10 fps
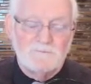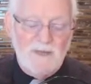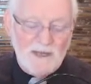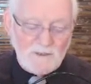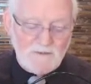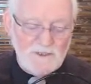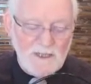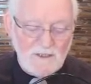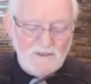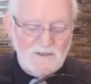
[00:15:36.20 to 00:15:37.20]
At
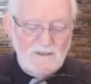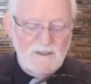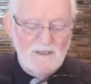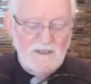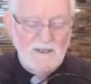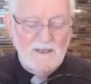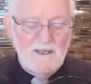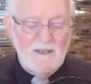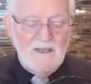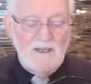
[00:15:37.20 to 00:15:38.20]
creation.
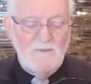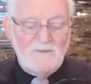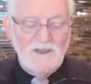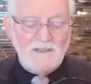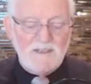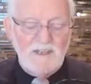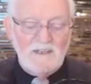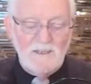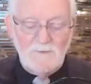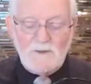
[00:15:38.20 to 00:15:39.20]
If there's a
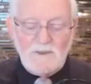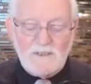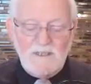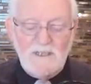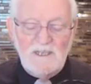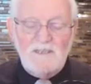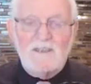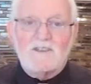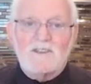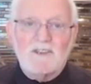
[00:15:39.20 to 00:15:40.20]
difficulty in
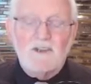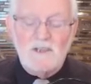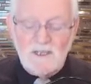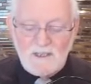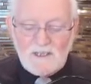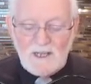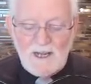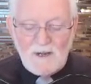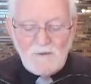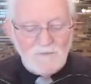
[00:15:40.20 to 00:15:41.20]
discerning the
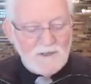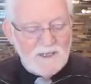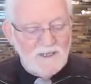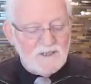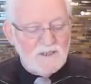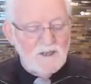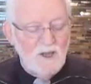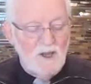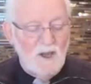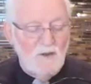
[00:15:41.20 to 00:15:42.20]
clarification
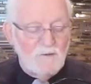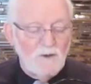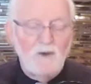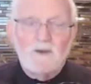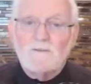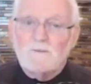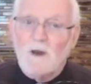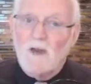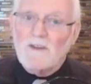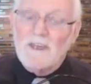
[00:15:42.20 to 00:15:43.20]
of who the
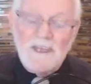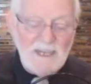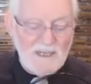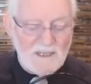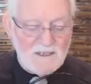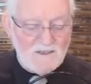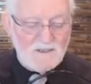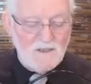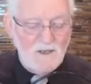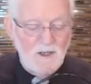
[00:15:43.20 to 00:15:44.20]
Father
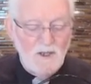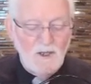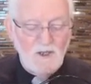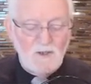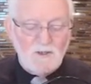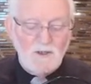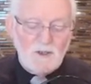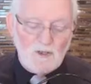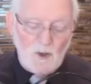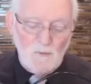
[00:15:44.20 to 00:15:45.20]
is, you can
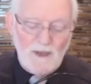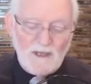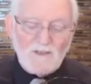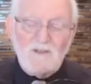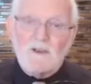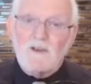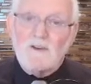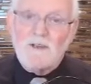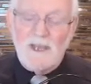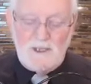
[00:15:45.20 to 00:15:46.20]
go back to the
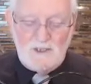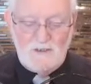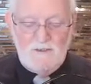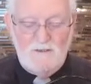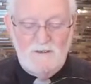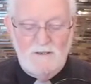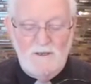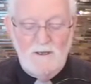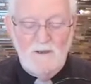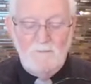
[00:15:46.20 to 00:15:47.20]
creation
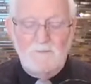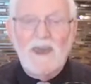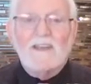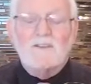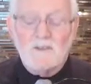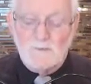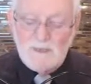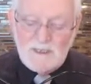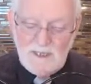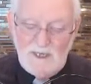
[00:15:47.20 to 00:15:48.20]
back to the
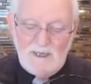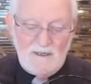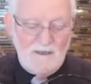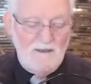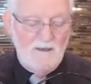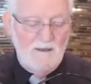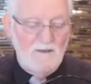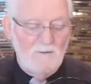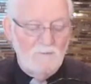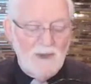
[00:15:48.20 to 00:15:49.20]
beginning,
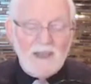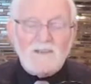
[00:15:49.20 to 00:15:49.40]
back